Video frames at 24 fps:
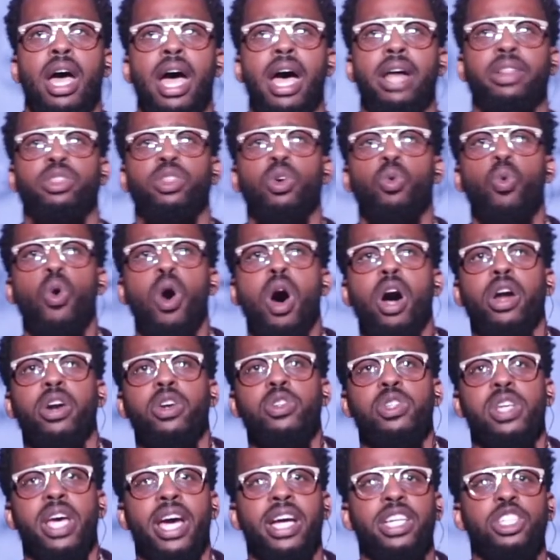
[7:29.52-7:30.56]
at the
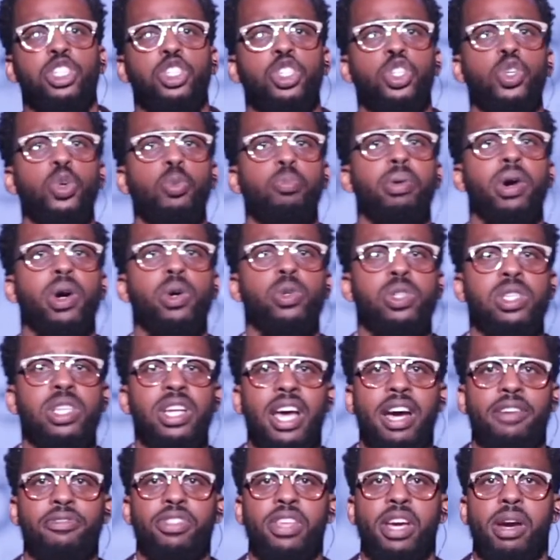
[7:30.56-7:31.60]
water's edge, two boats
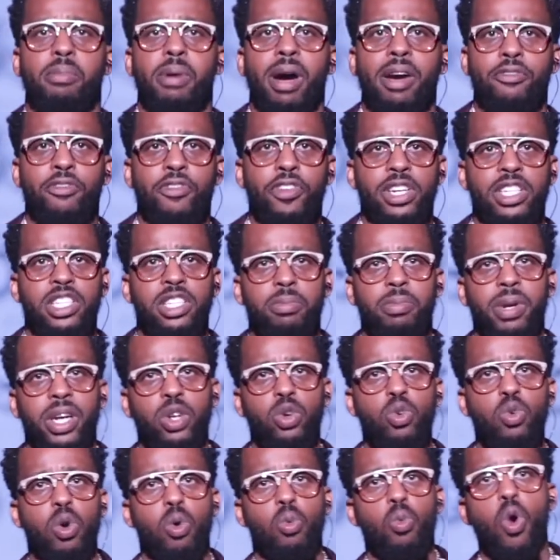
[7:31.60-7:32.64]
left there by
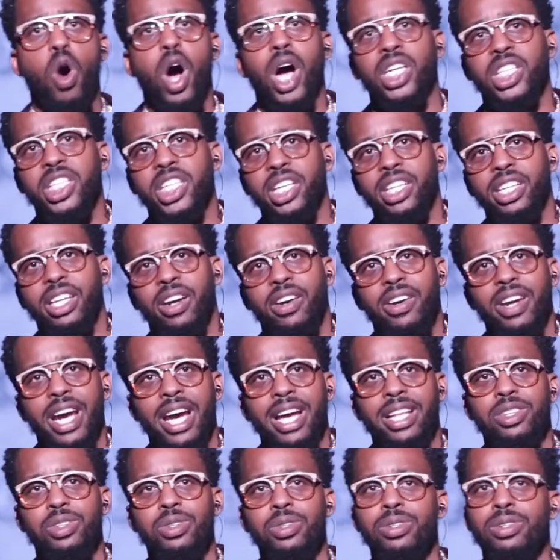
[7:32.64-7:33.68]
fishermen who were washing their
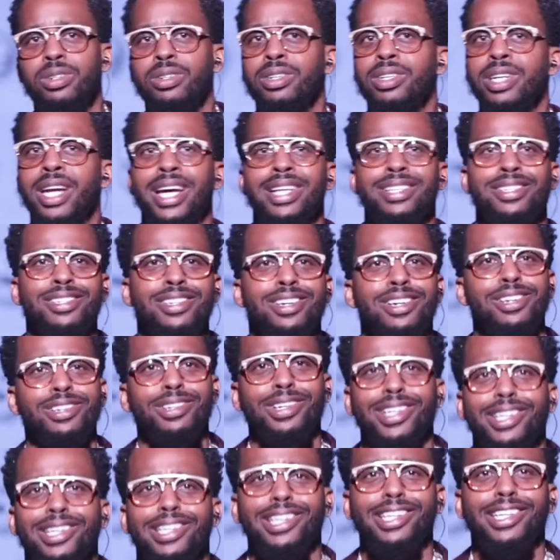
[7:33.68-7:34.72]
nets. Ooh, that's so
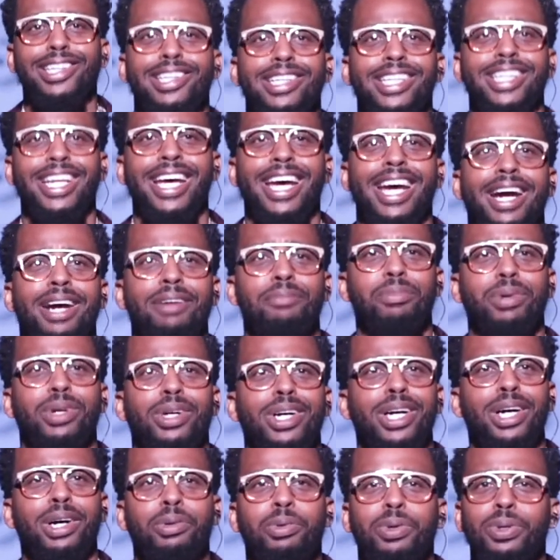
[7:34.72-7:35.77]
good there,
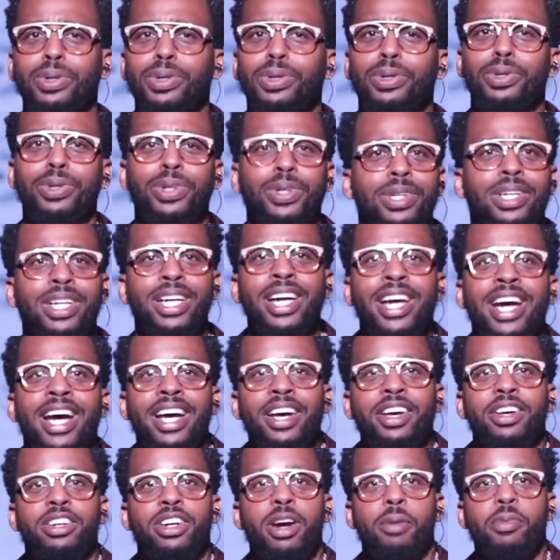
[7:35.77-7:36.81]
boy. Ooh.
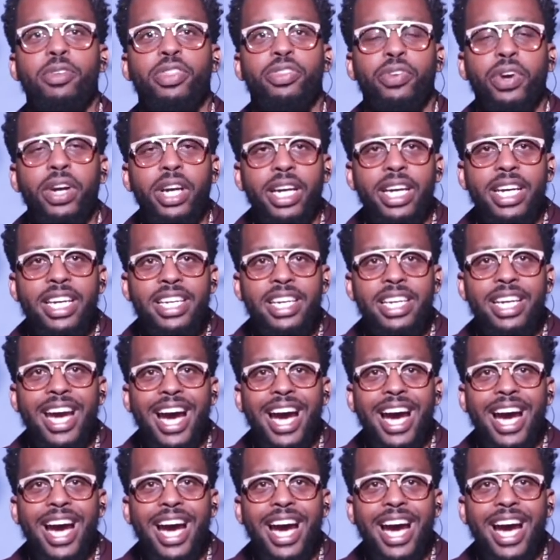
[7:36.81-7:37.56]
Number three, he